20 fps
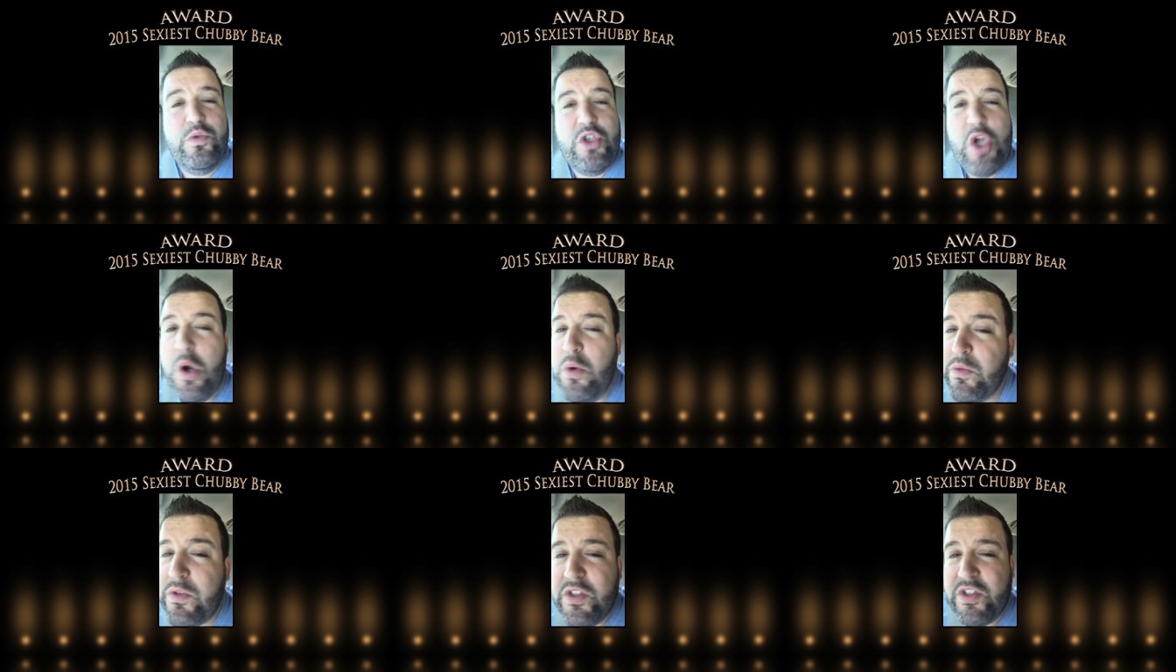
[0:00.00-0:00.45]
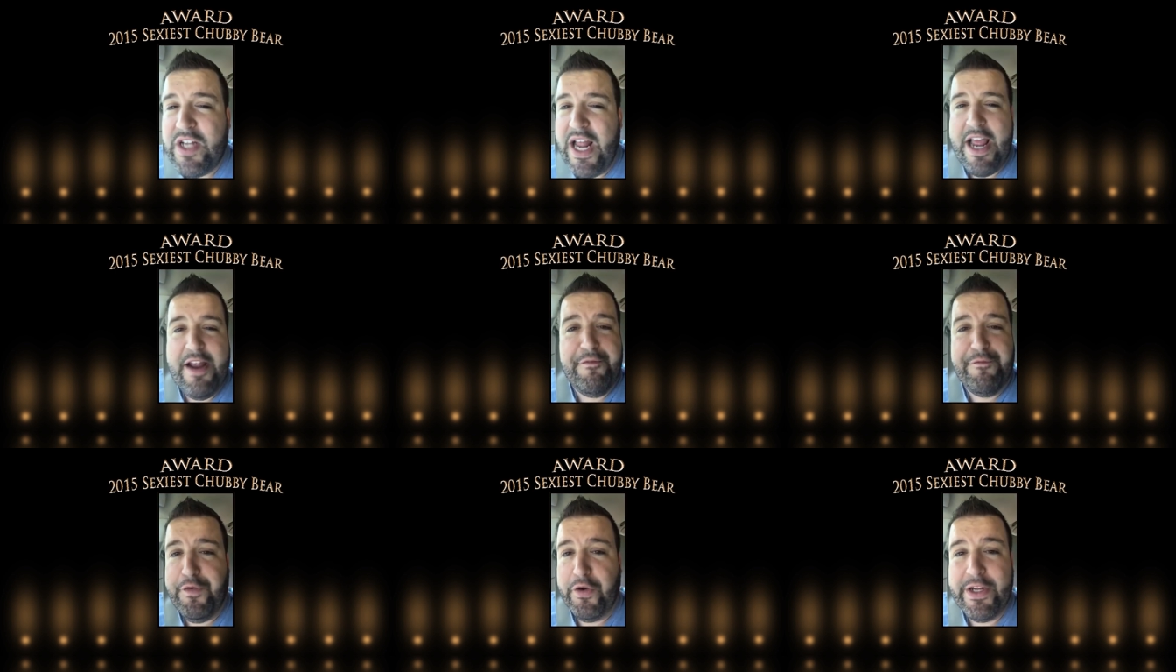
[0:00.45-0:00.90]
you don't
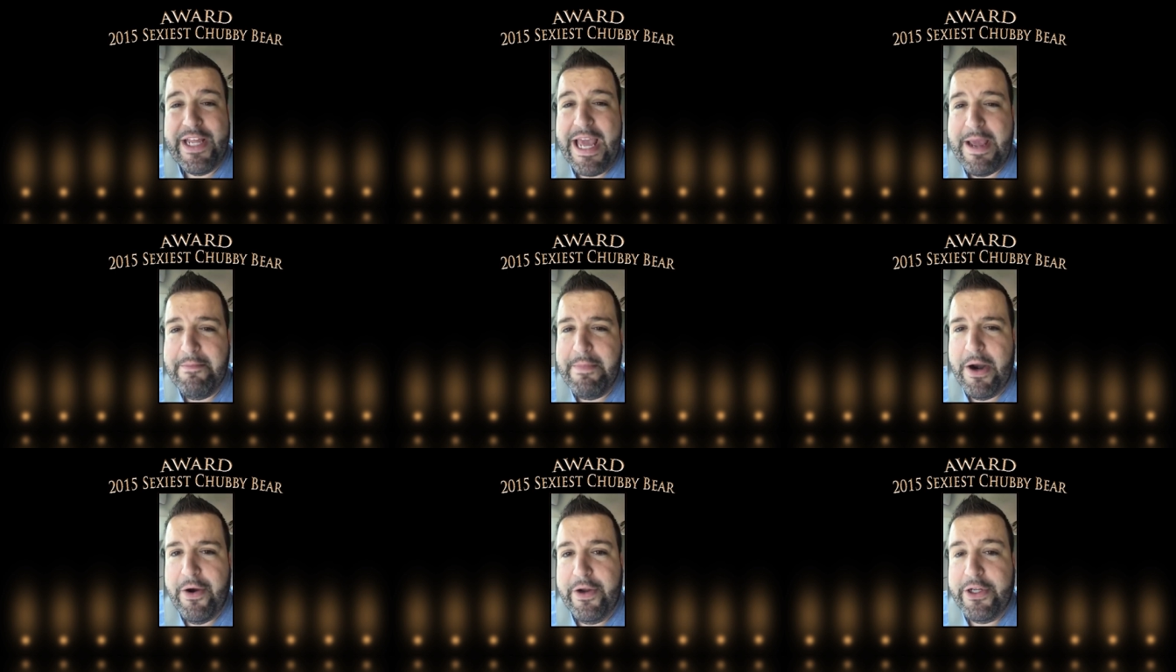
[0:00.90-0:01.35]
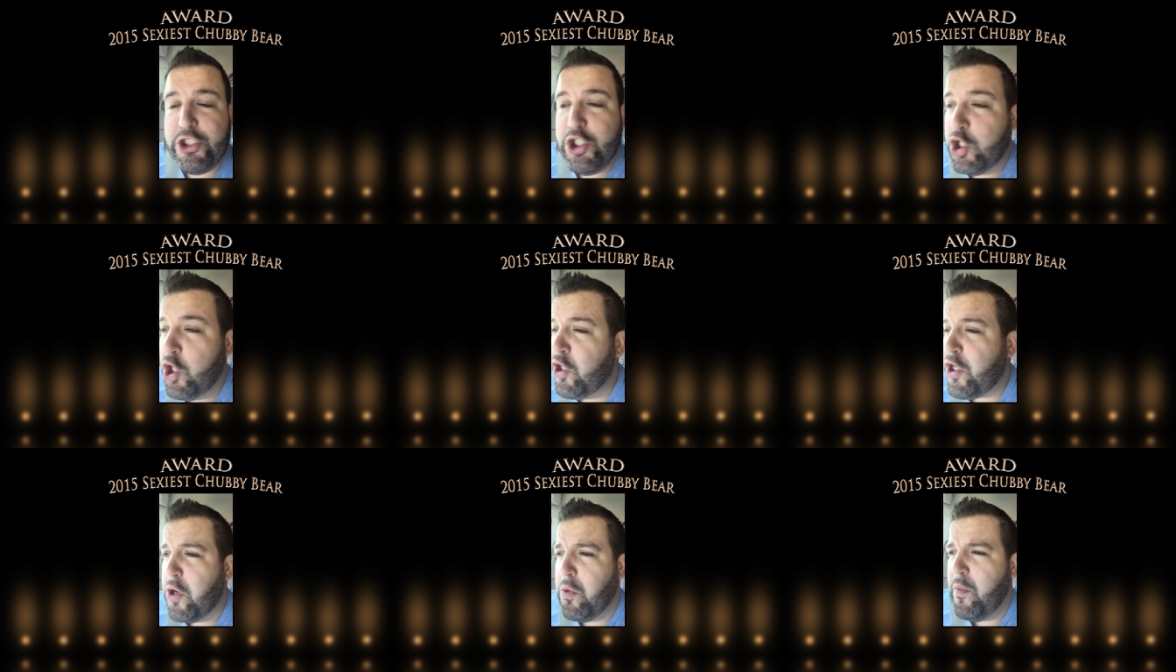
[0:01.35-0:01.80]
stand for gay marriage,
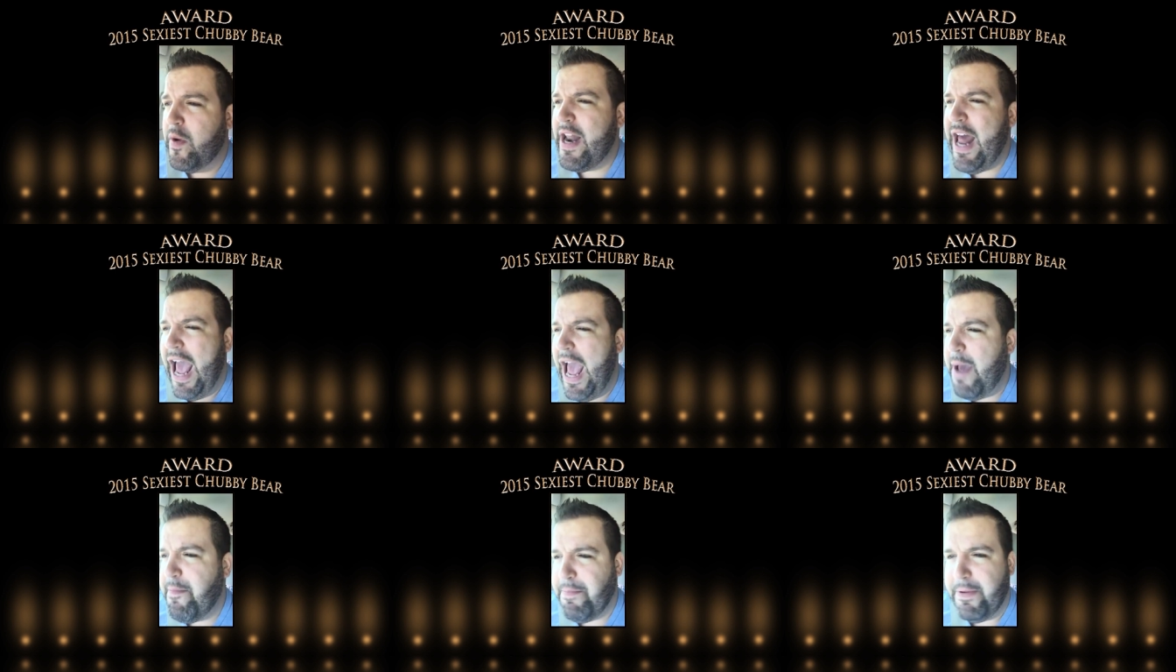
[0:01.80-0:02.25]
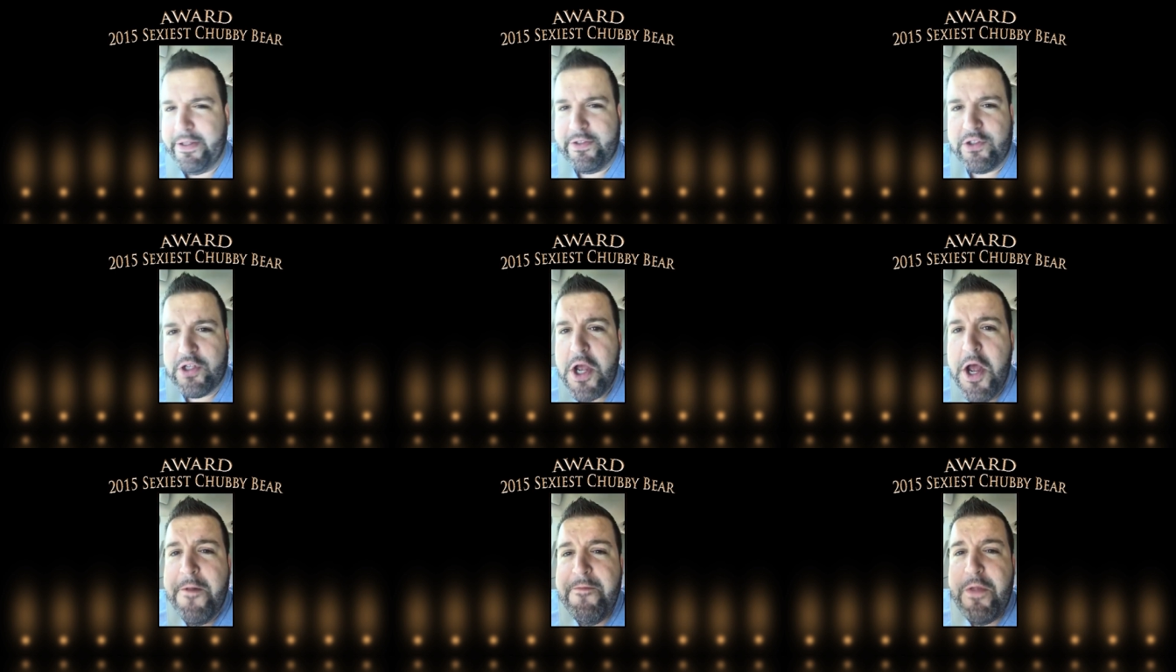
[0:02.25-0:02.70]
look at what
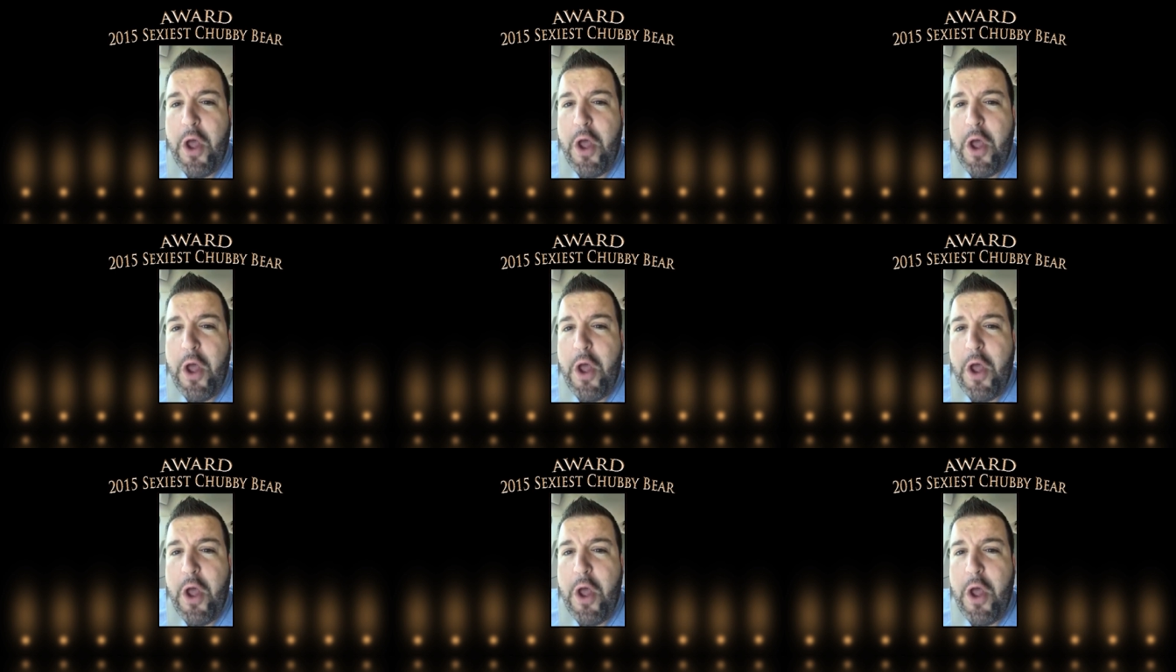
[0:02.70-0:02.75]
happens.